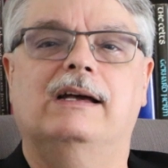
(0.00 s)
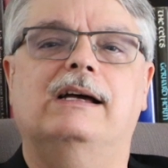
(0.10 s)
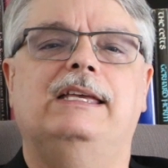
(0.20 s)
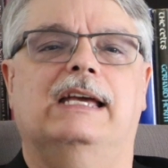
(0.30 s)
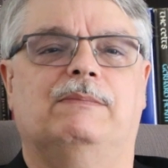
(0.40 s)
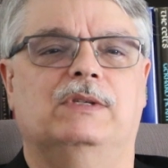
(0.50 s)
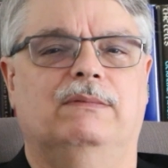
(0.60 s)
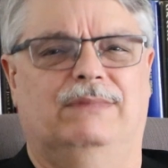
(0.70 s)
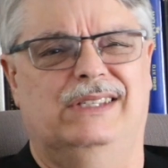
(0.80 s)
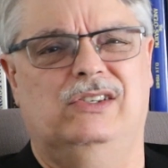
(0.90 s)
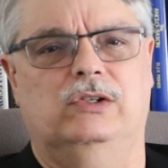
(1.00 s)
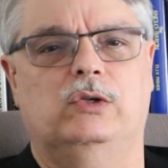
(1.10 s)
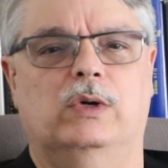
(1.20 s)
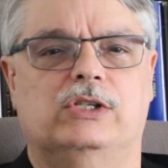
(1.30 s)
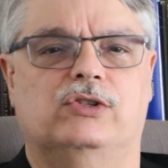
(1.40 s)
Hi, Captain. That's a
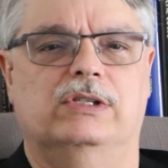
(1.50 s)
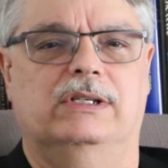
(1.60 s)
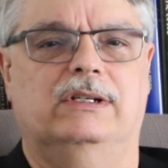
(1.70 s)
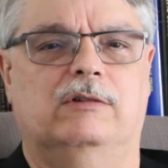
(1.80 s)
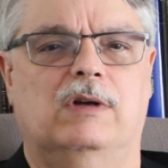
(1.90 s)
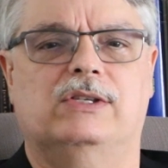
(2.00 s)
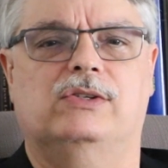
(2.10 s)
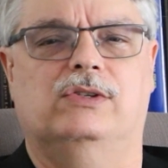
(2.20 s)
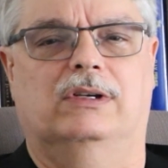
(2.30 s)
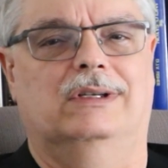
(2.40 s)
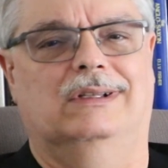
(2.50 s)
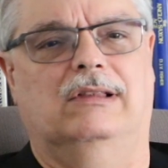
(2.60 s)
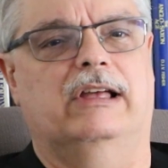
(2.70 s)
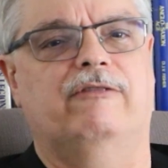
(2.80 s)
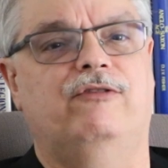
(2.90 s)
good question, and it rests on a
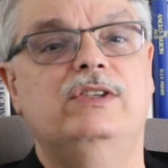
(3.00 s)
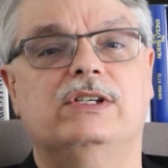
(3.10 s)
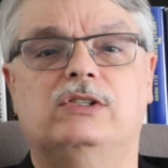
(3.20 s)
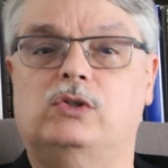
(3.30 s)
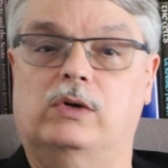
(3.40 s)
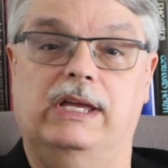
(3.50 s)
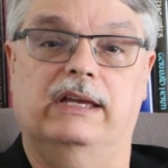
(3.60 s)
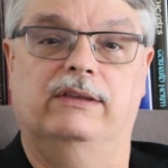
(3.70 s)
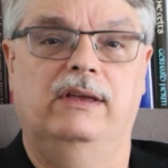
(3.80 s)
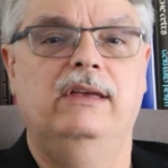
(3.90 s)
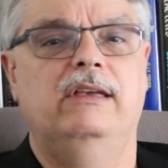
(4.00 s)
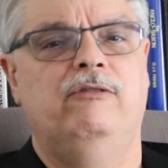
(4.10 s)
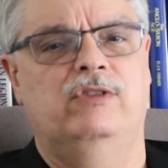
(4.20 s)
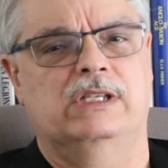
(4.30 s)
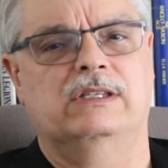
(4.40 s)
lot of physics shorthand
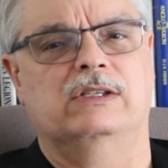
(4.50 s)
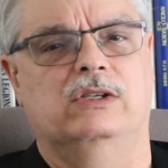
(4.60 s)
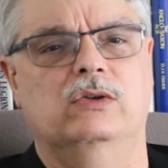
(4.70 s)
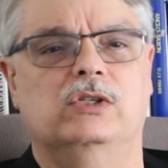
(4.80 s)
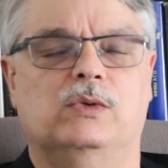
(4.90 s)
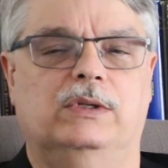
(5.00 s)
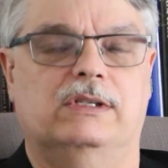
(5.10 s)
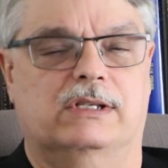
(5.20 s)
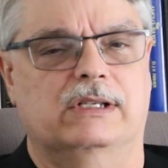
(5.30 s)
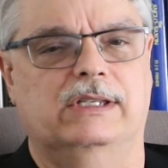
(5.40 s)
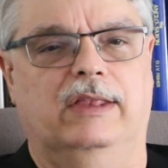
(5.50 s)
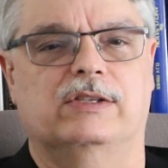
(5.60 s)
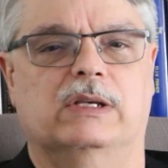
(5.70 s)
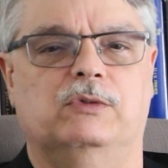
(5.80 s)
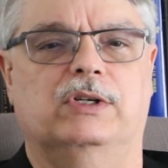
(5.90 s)
physicists use when discussing the
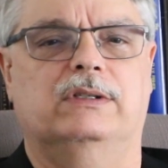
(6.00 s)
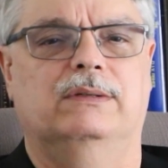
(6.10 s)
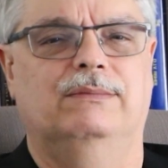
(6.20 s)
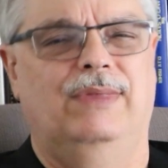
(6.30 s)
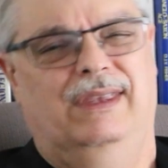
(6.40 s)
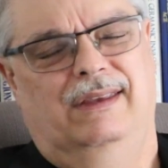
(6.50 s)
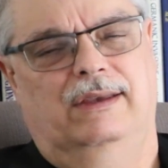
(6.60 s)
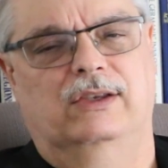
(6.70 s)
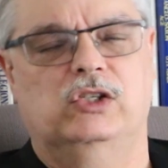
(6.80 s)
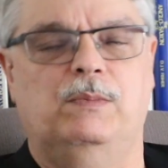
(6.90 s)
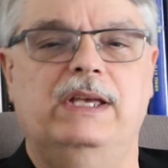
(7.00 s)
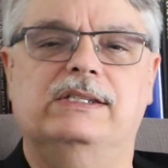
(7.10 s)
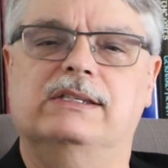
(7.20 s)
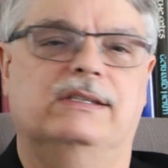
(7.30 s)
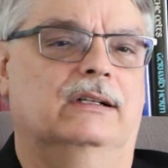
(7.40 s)
subject.
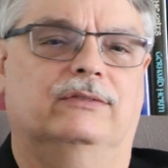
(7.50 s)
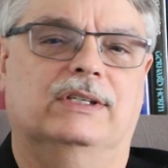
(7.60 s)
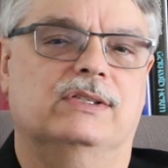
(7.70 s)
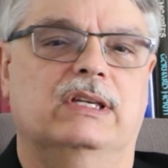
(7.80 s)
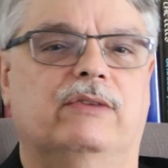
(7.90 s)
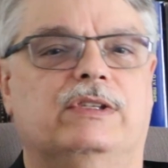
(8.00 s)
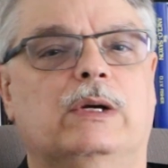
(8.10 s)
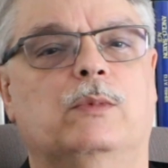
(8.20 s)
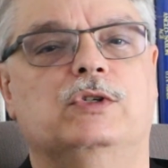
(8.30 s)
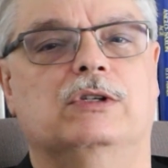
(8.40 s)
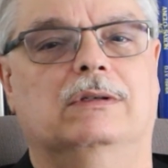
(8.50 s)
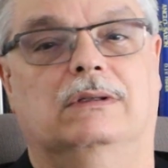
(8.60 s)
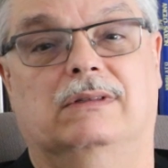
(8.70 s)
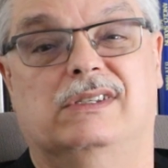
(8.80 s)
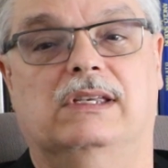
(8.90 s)
Space itself doesn't have a temperature
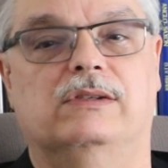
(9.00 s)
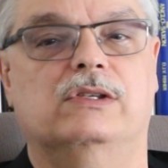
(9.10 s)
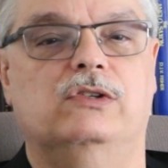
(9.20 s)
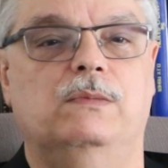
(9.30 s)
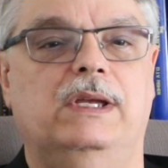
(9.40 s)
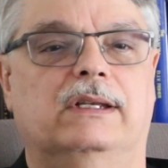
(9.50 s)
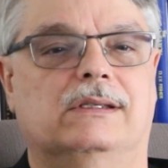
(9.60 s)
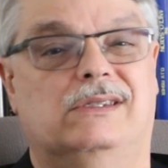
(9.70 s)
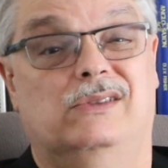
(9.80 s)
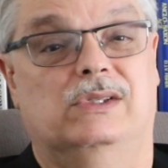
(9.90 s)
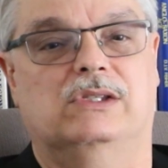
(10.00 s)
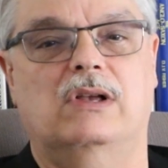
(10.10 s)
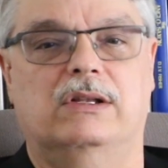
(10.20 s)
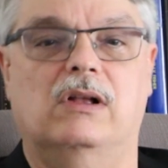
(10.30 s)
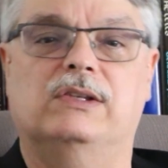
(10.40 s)
in the sense that you mean it, so it's
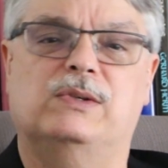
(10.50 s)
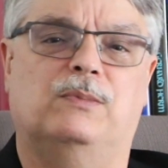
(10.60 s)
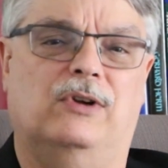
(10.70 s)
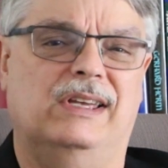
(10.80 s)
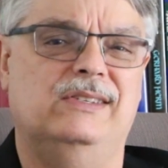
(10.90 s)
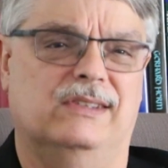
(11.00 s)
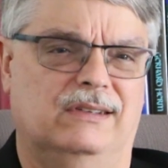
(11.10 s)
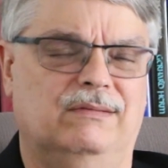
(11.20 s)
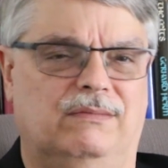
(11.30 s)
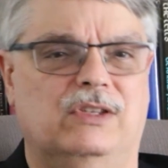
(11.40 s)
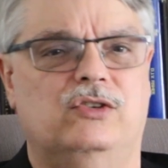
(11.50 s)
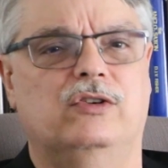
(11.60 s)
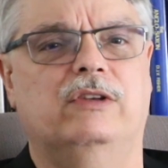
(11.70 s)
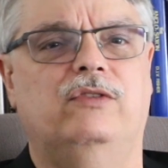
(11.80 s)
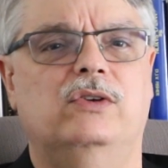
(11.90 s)
not at all surprising that you're
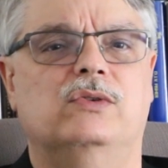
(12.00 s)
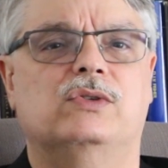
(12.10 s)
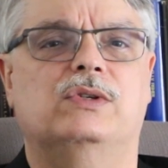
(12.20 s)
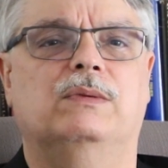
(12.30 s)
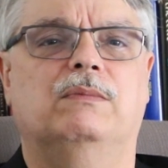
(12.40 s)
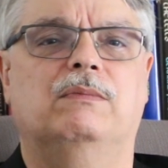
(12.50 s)
confused.